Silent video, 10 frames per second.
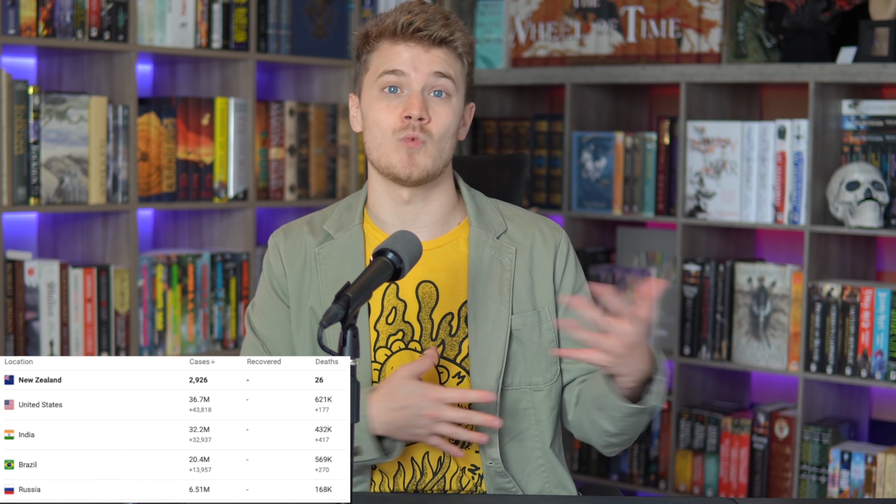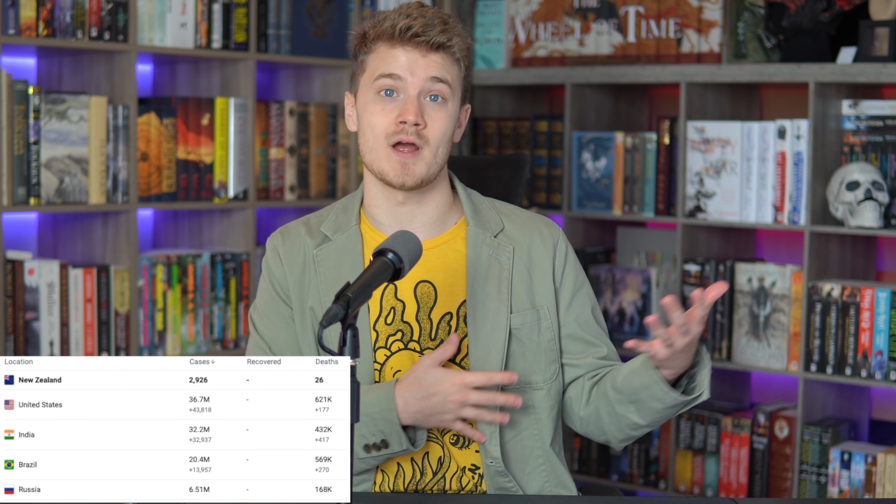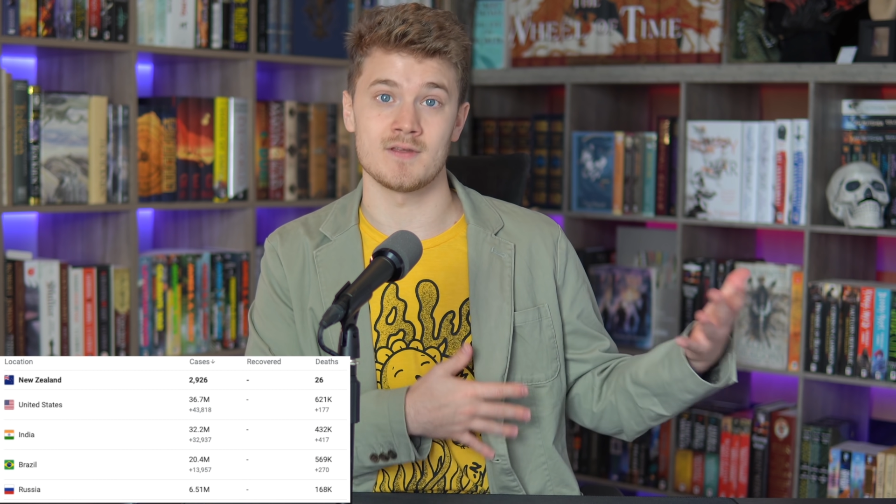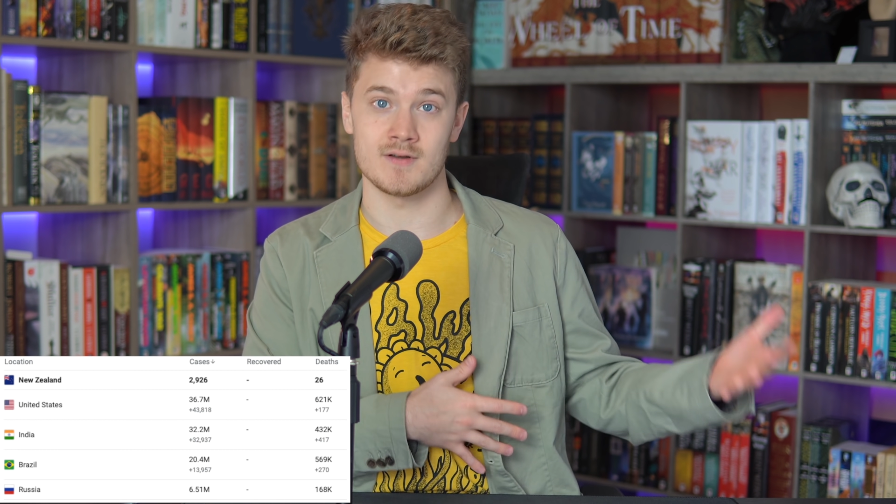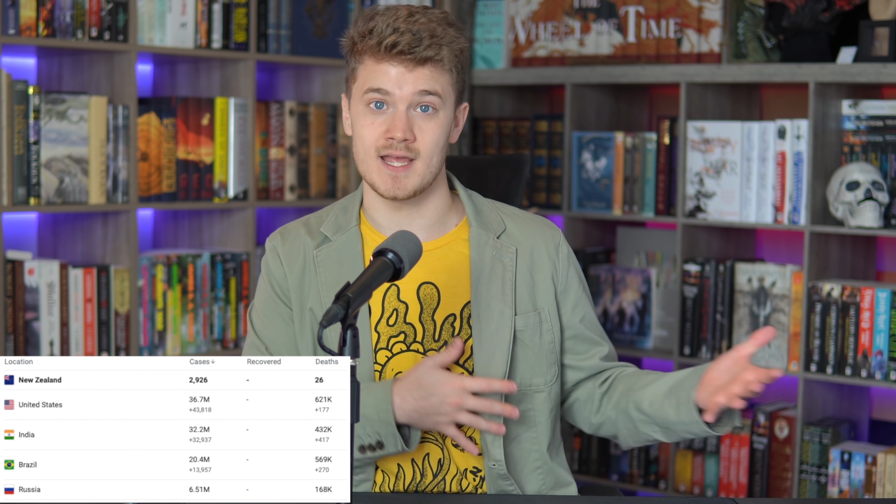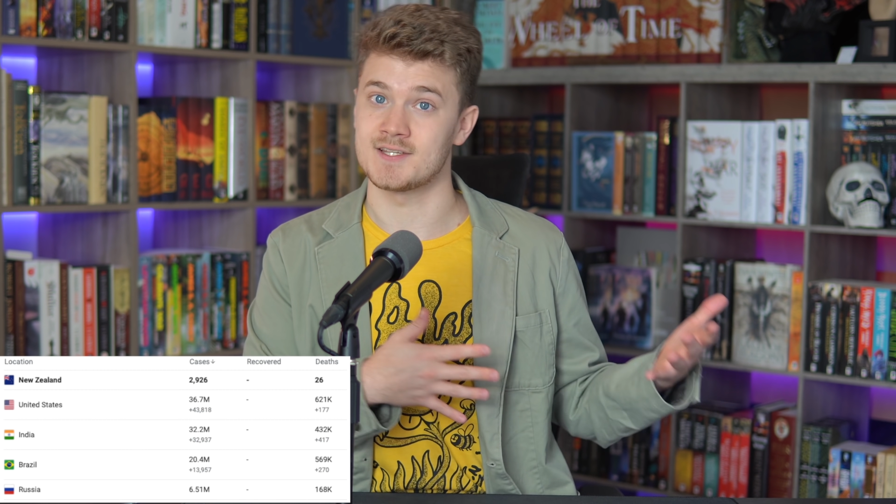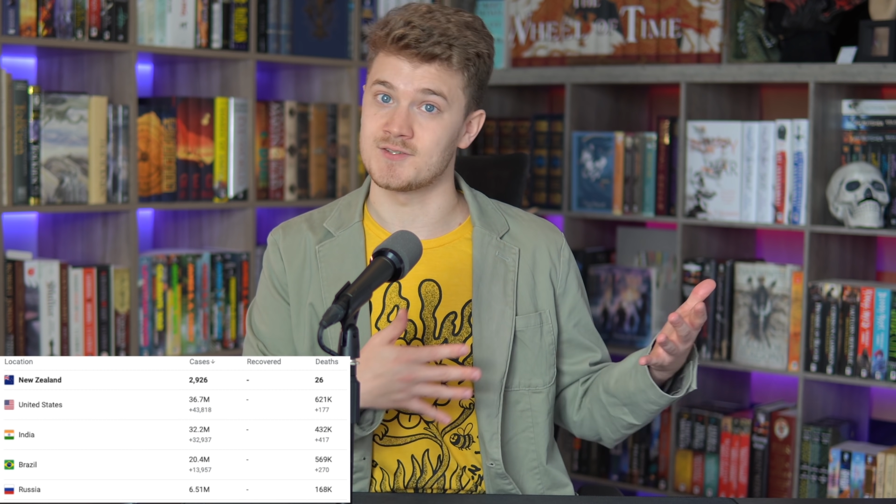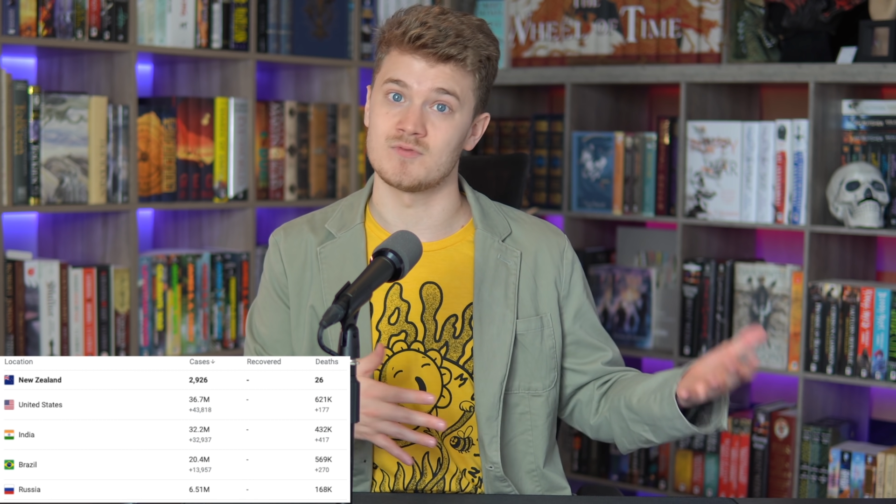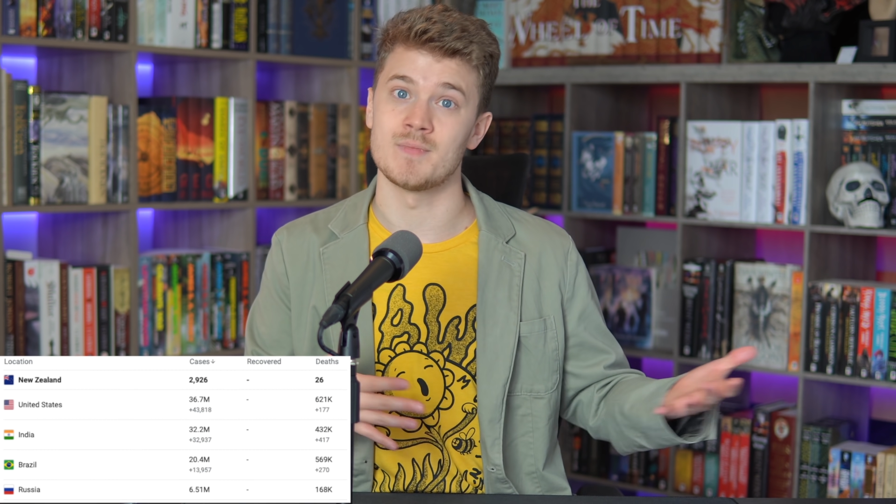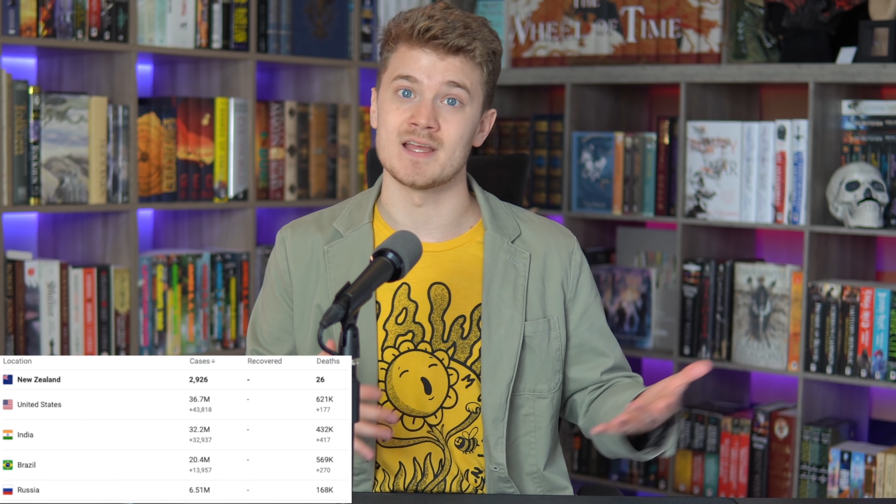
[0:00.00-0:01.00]
why their
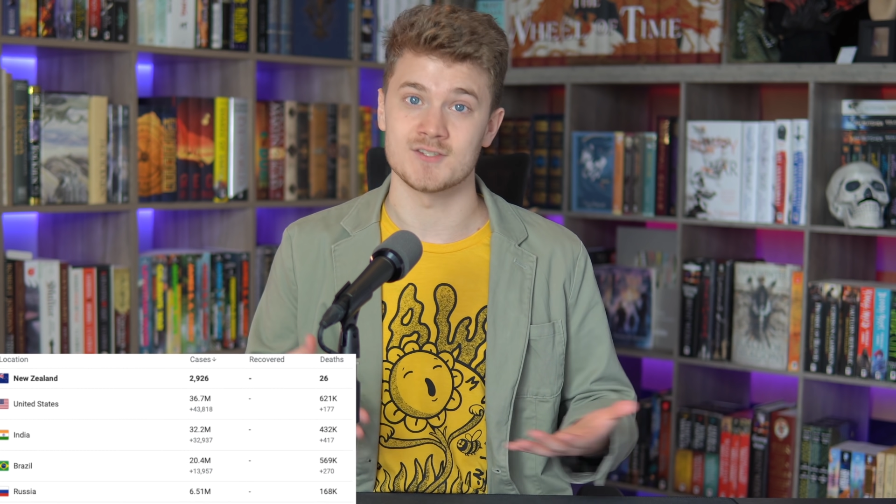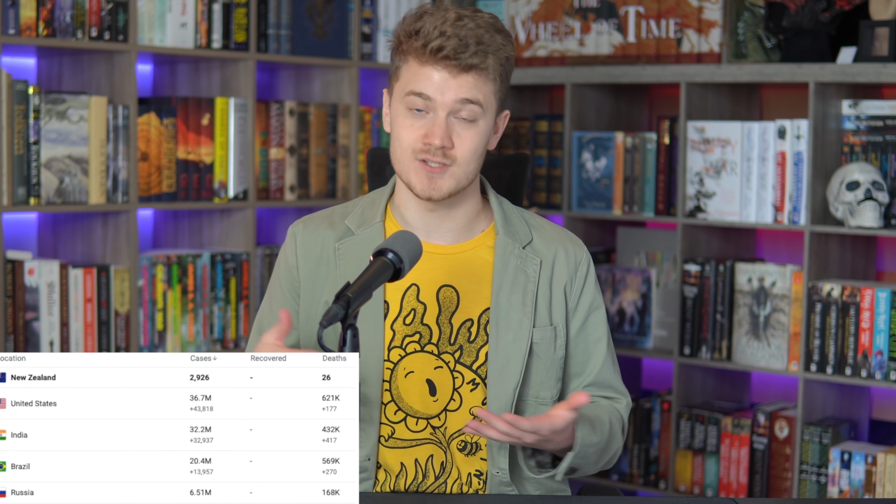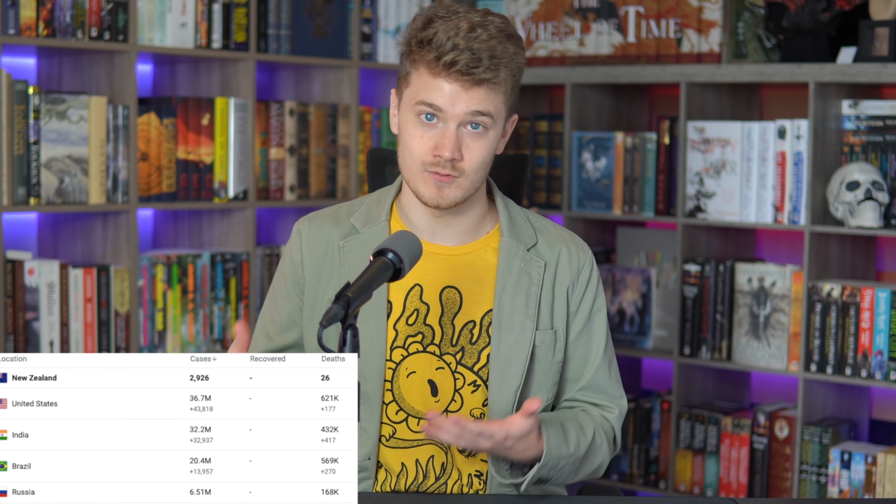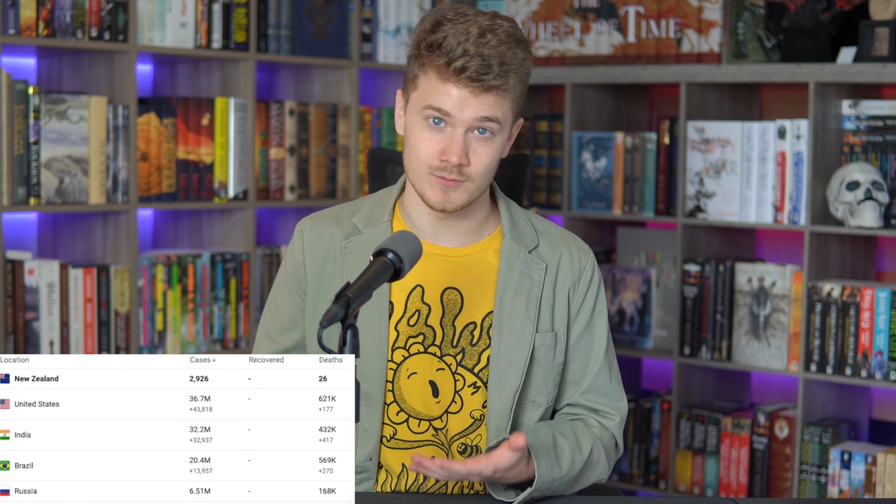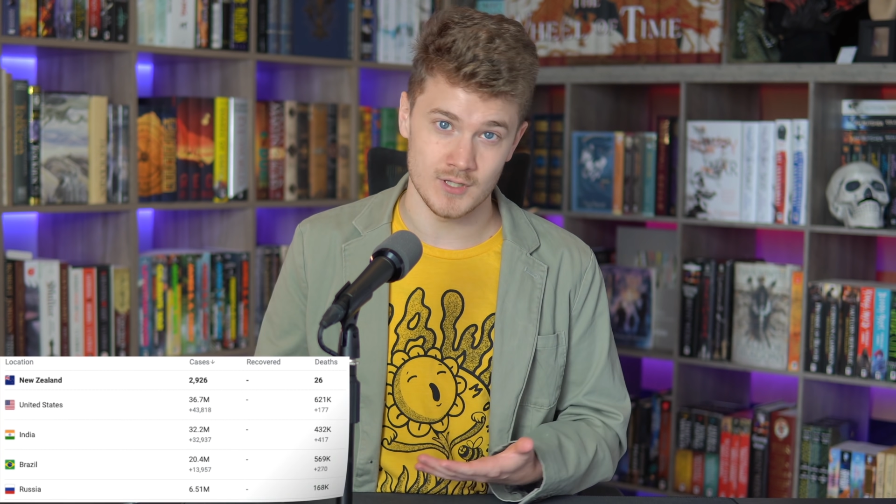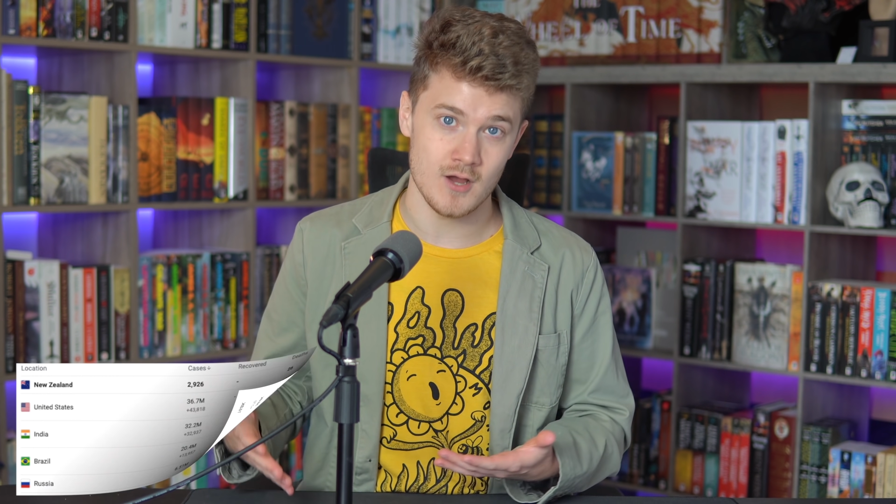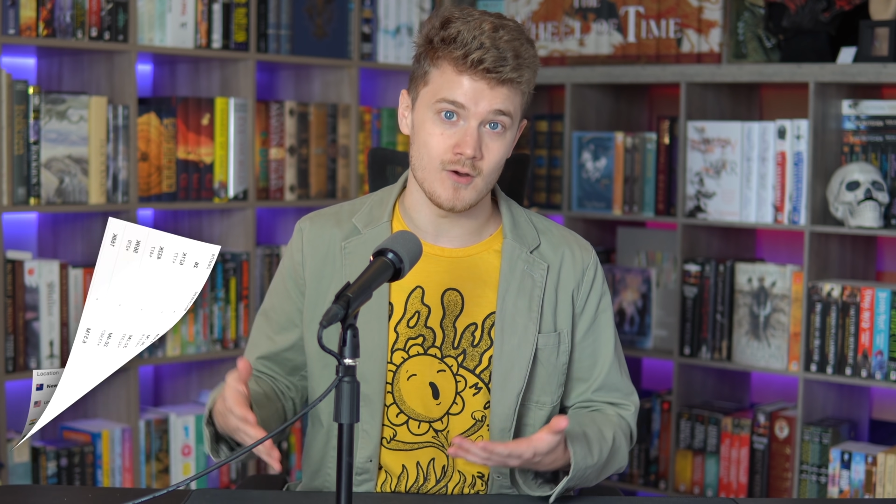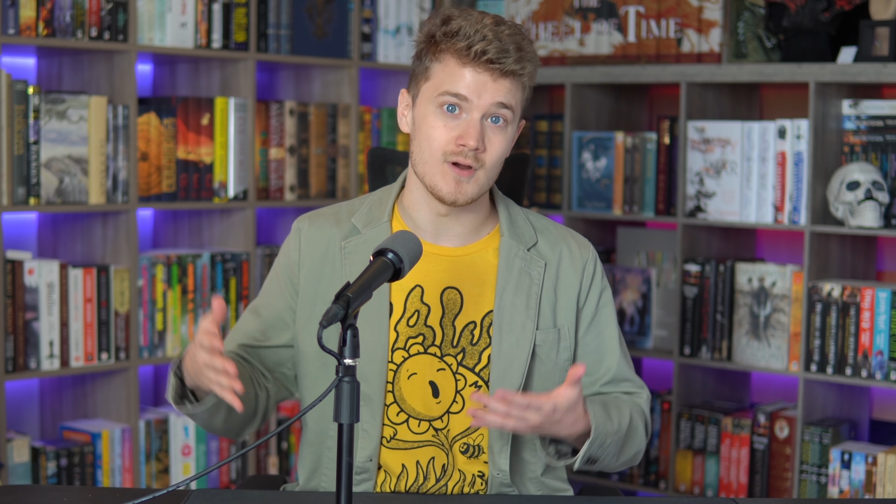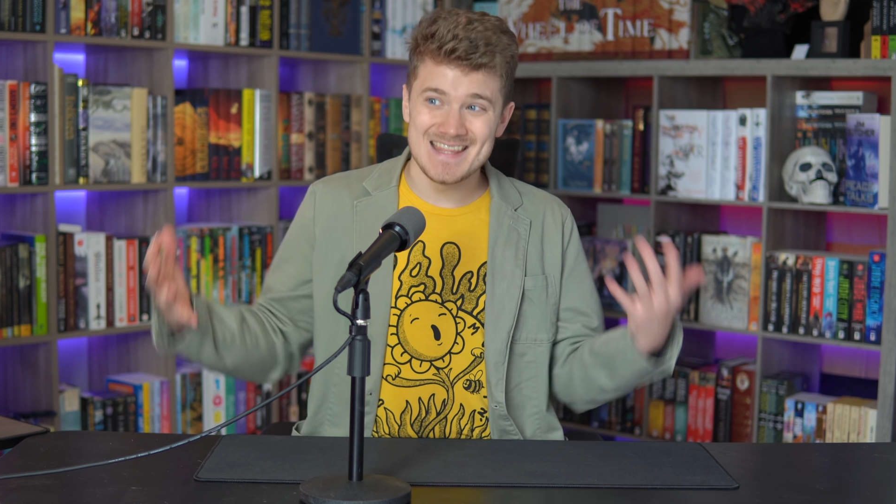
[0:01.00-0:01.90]
cases remain so low.